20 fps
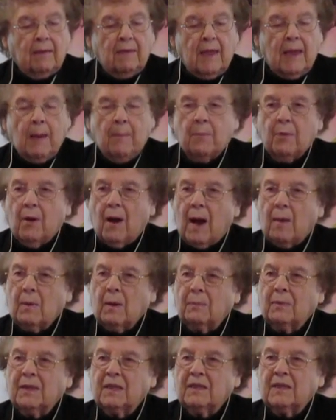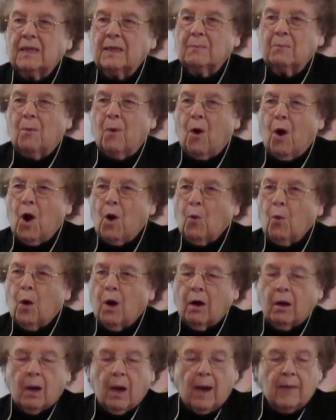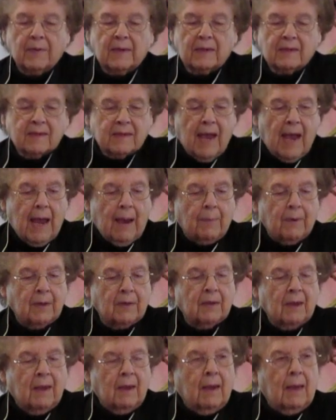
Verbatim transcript: they probably did more work on the Sabbath